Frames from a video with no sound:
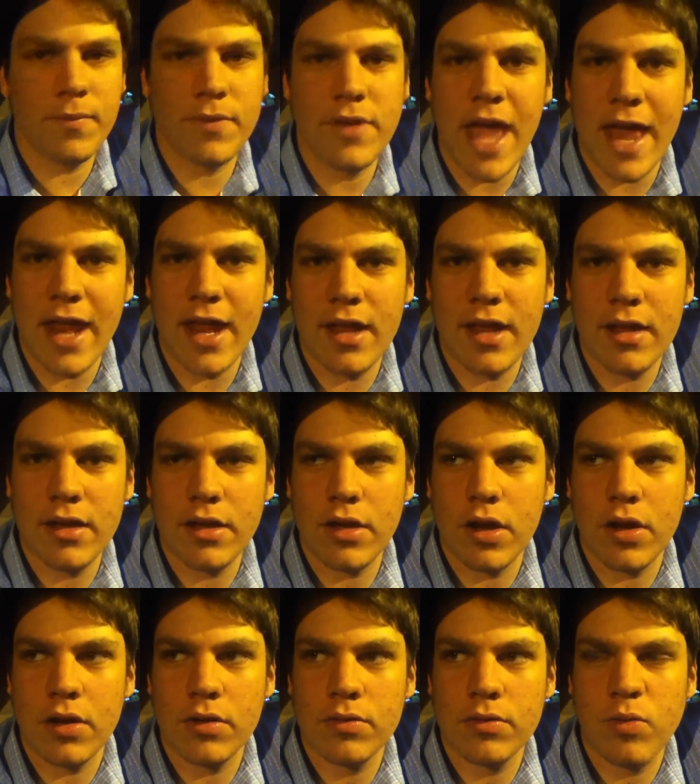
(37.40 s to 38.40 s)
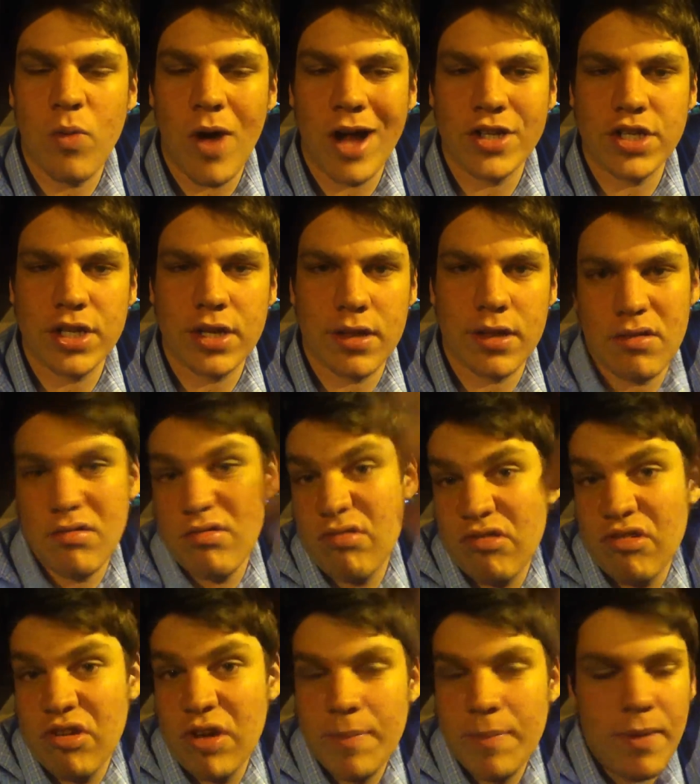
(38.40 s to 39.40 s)
to get it, you know, watch it, cause
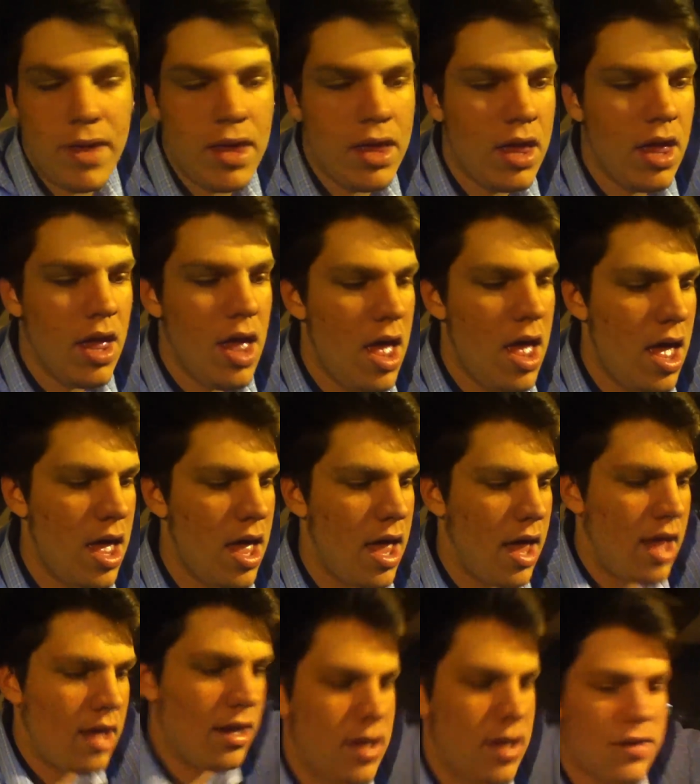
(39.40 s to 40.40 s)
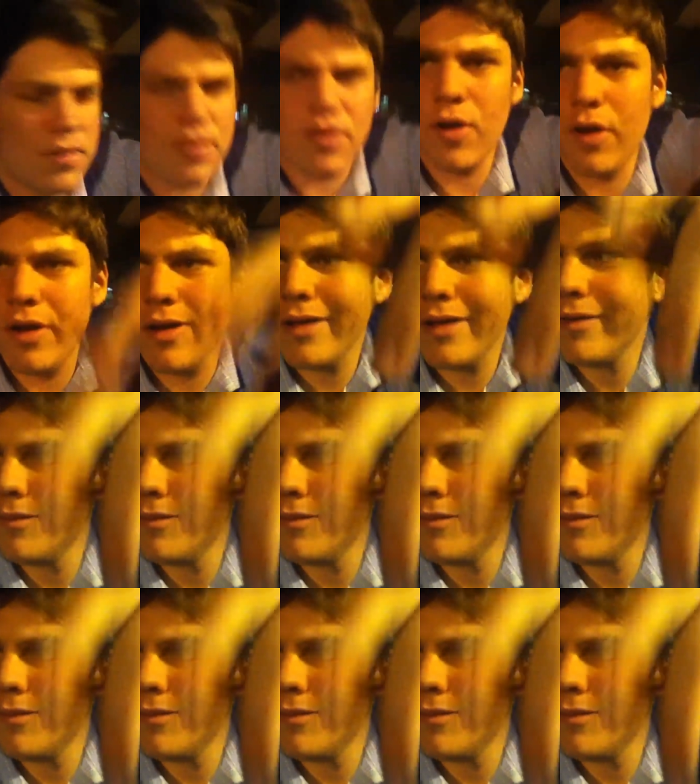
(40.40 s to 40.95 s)
it's creepy. And uh, so